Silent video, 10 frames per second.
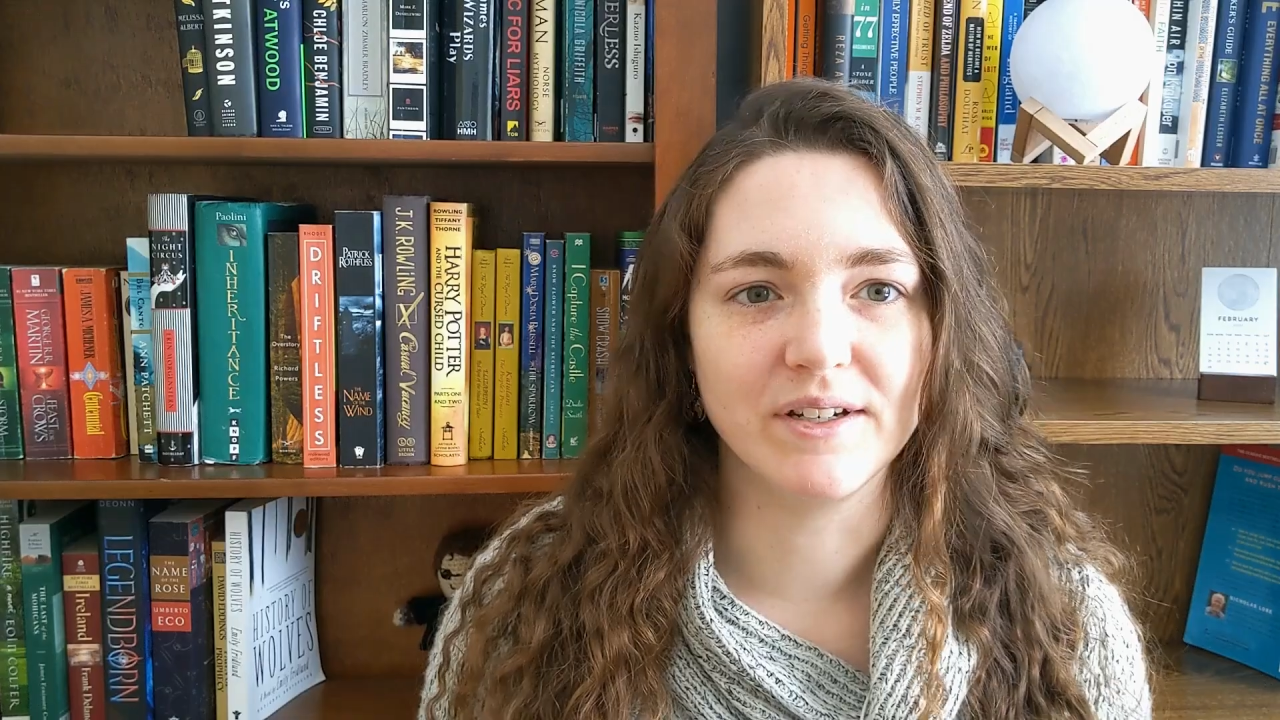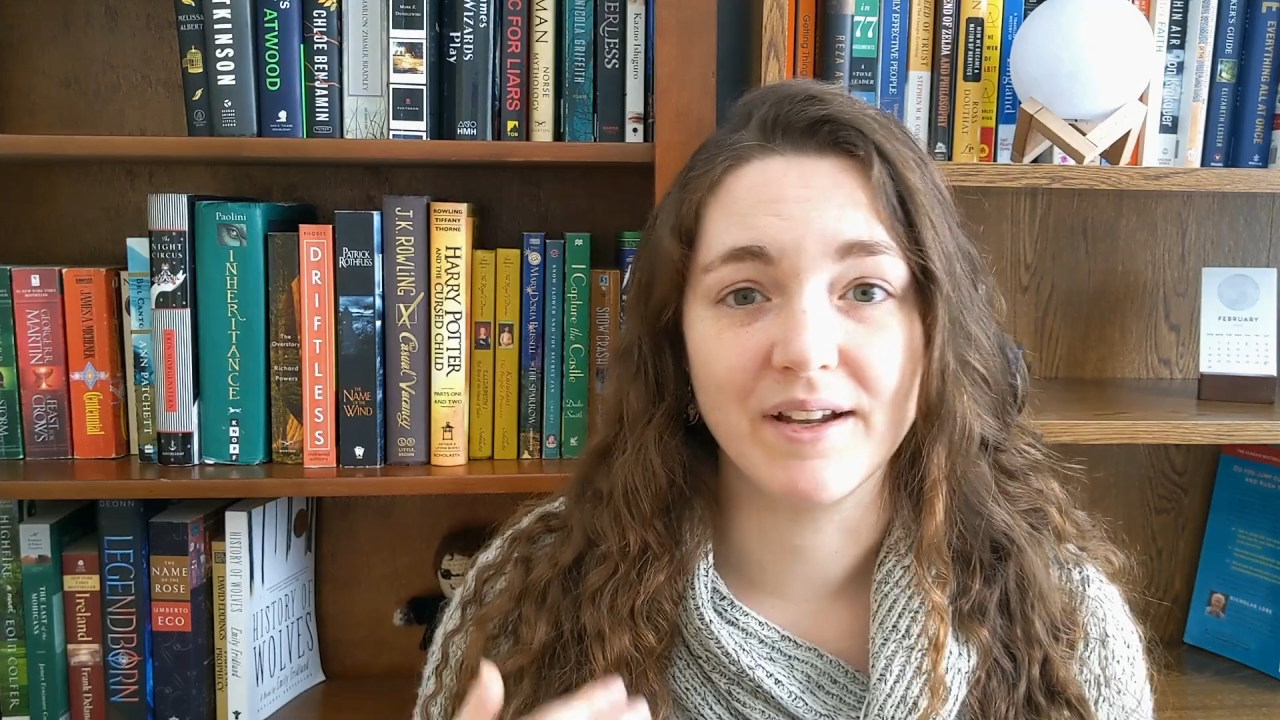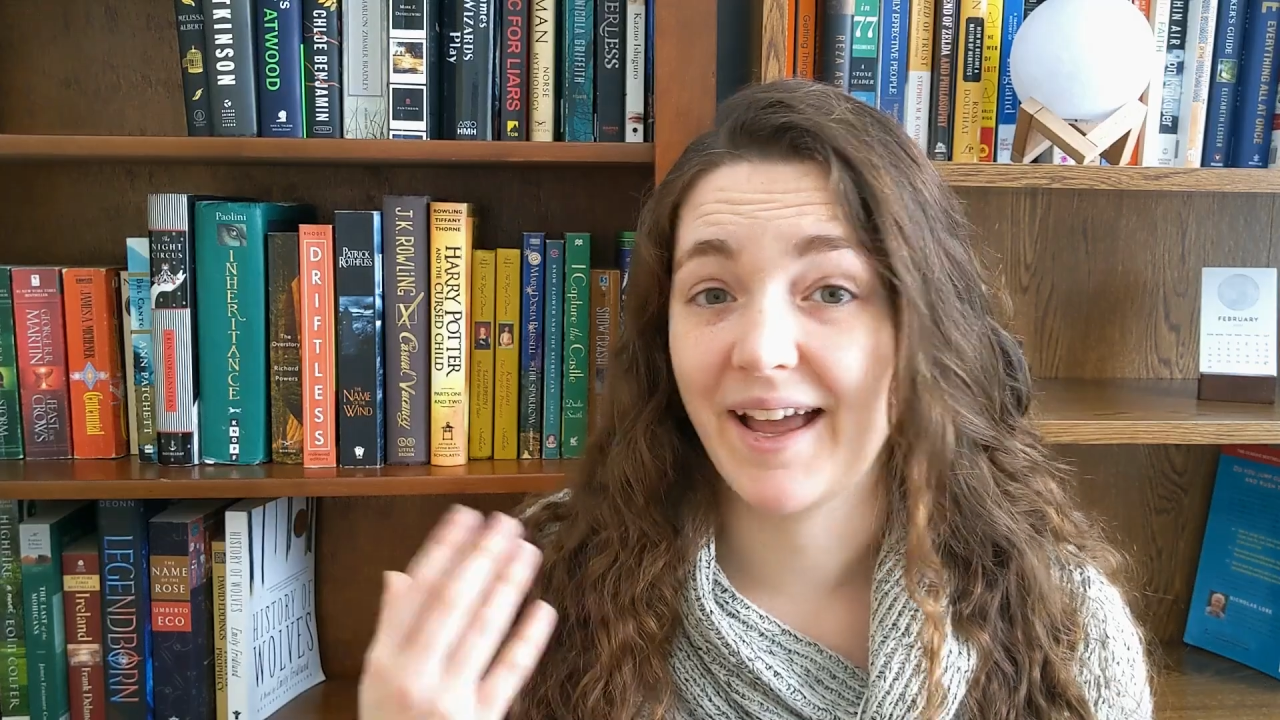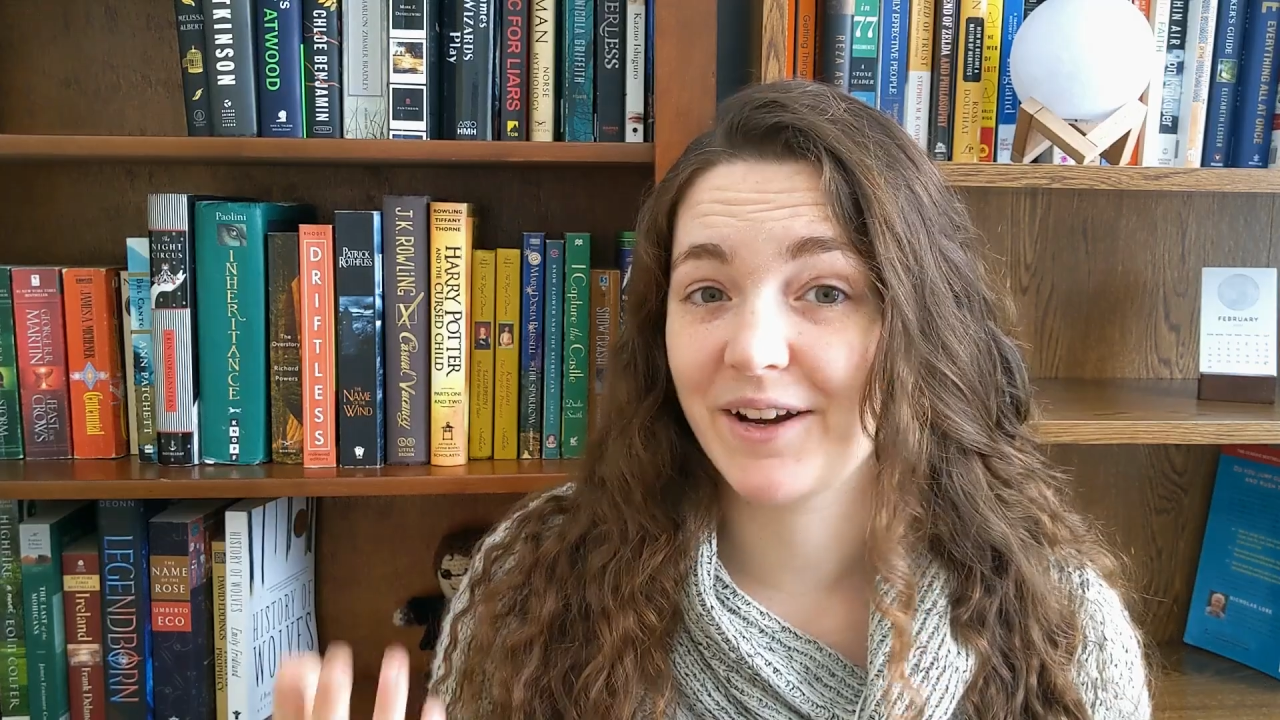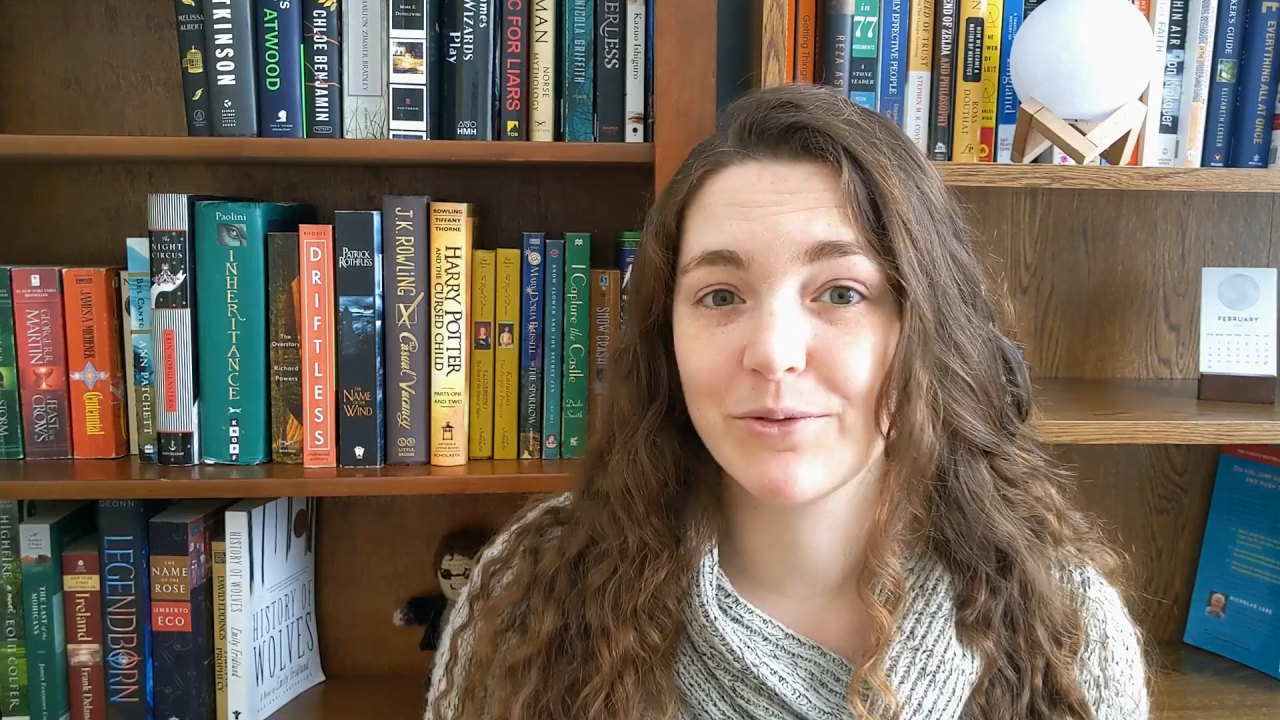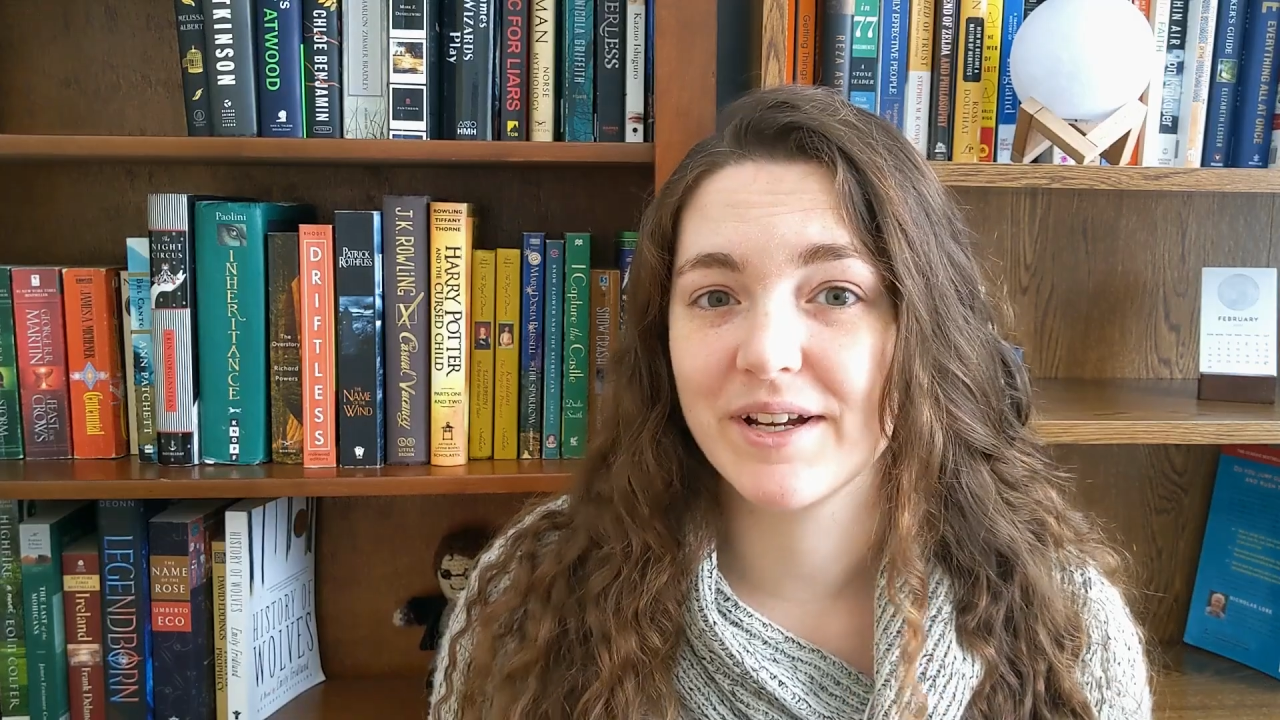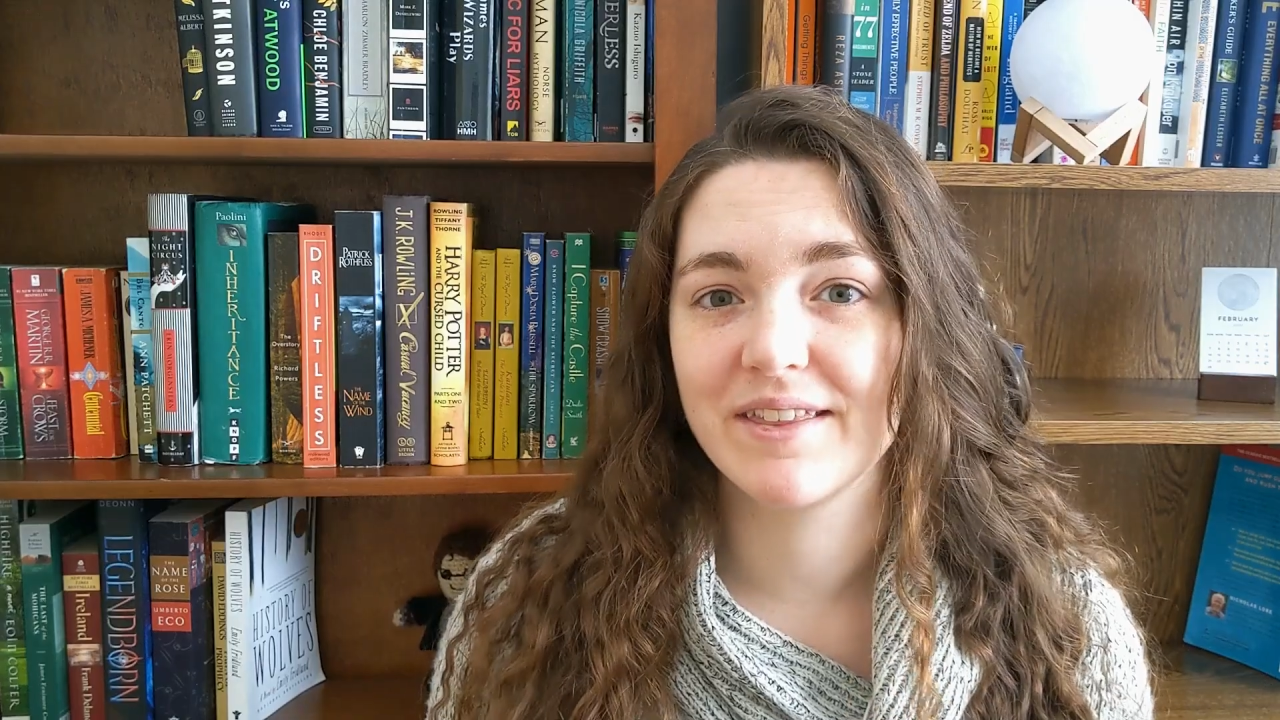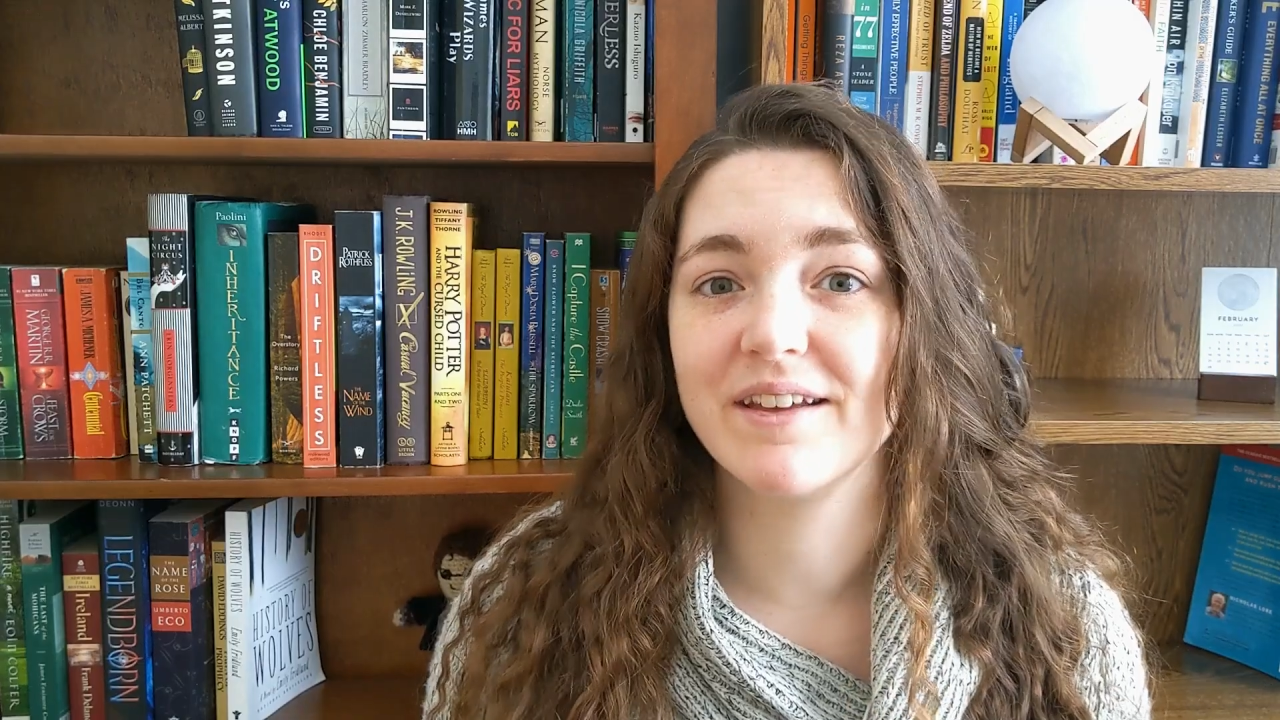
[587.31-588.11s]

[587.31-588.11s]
and had great